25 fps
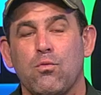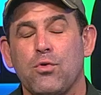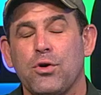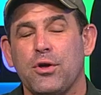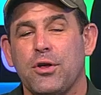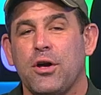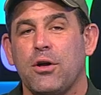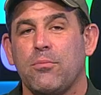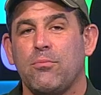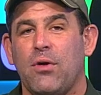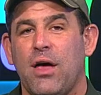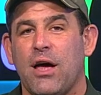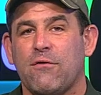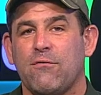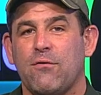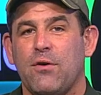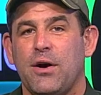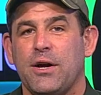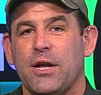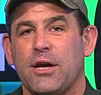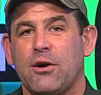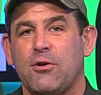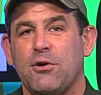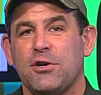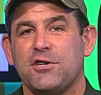Really good Black
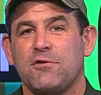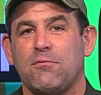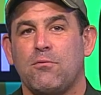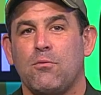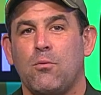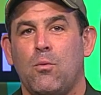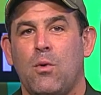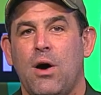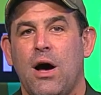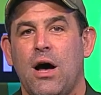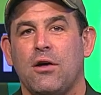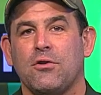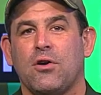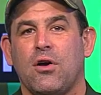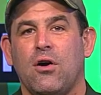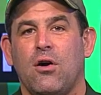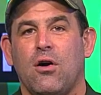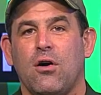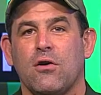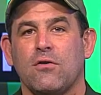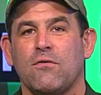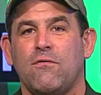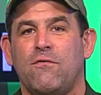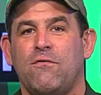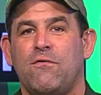Friday question from Wildcard